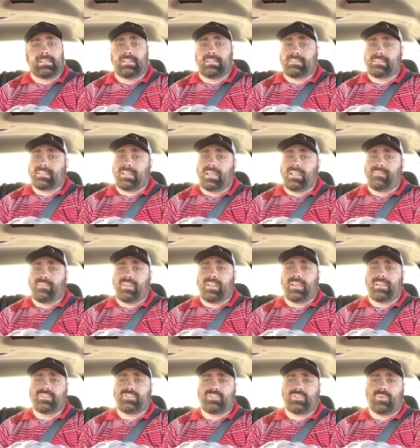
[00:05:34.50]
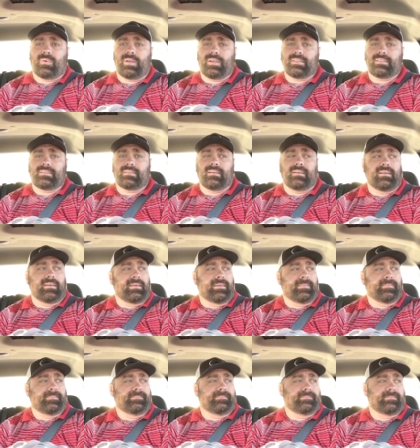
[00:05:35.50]
it's kind of a nice choice.
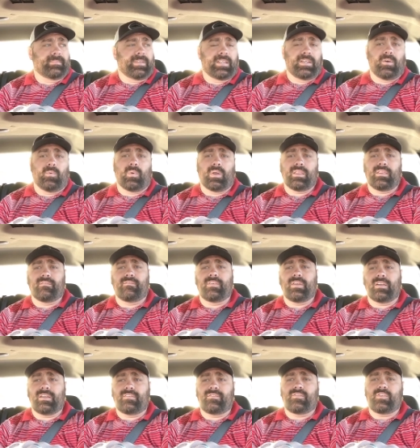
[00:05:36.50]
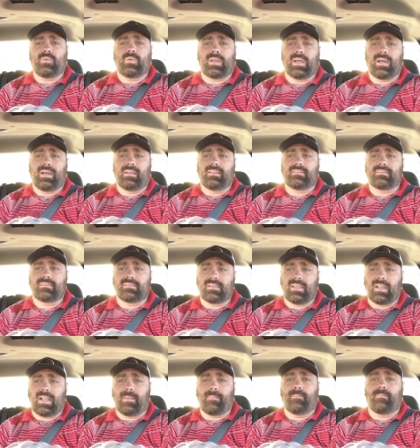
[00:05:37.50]
You know, one of the very few guns,
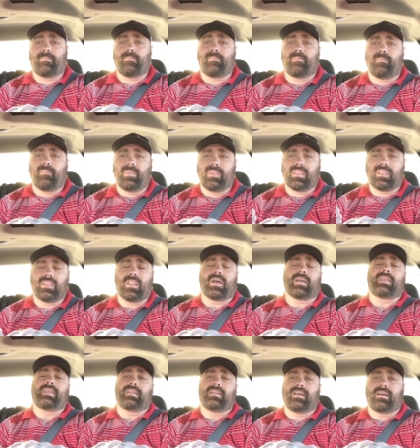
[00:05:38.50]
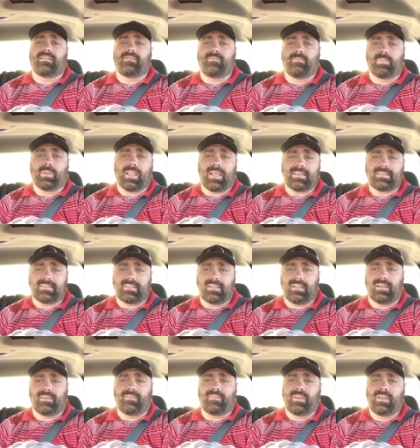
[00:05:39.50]
and I'm lucky enough, blessed
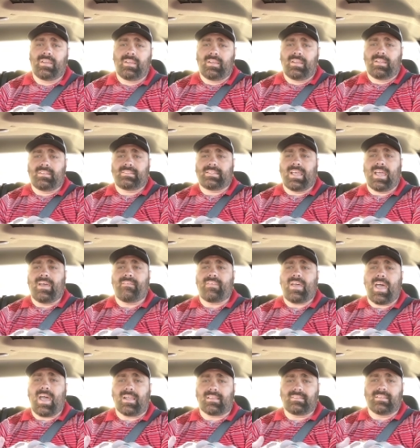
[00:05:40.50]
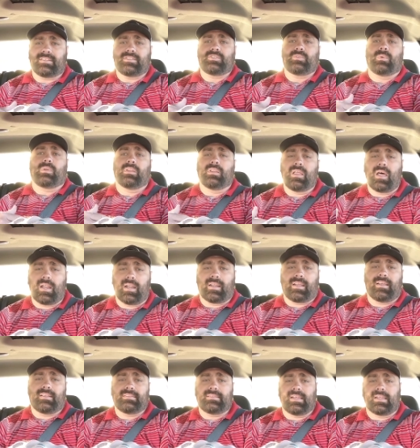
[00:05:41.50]
enough to have access to a lot of
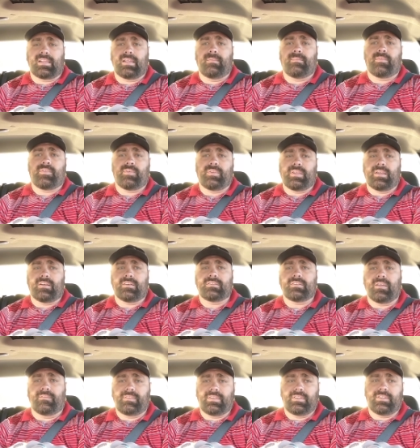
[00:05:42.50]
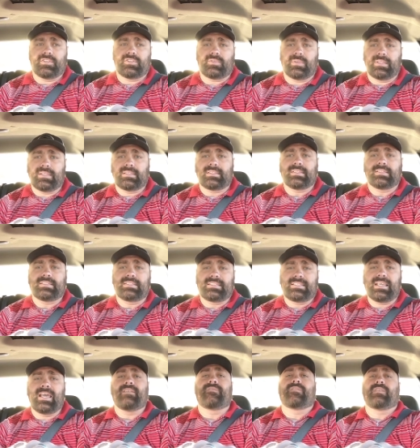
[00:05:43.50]
guns that come through the airsoft industry. This is
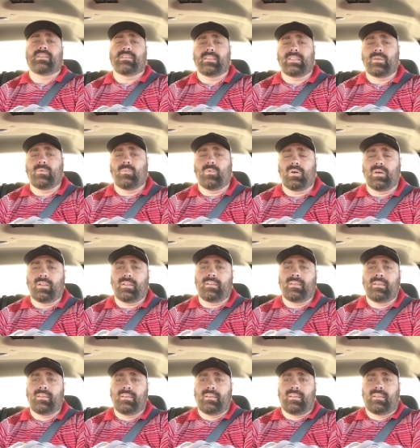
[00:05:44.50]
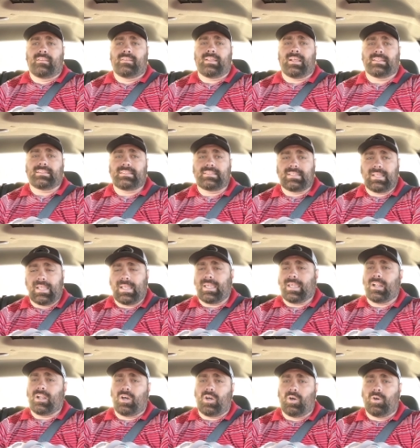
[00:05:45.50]
definitely one that's staying
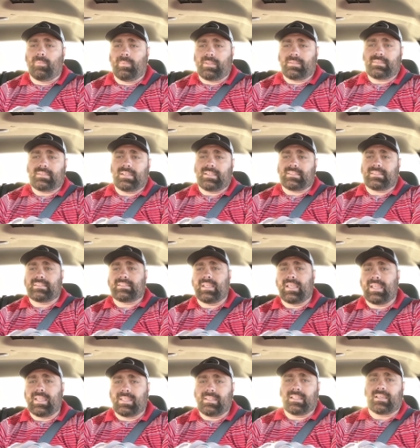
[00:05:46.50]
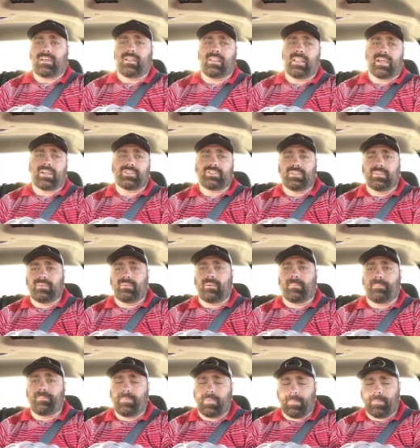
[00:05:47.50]
at home. It's staying in the collection,
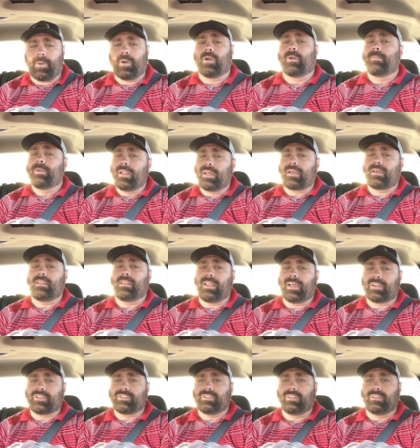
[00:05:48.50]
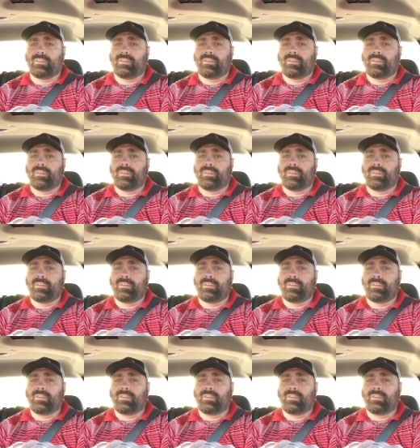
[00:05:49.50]
the permanent collection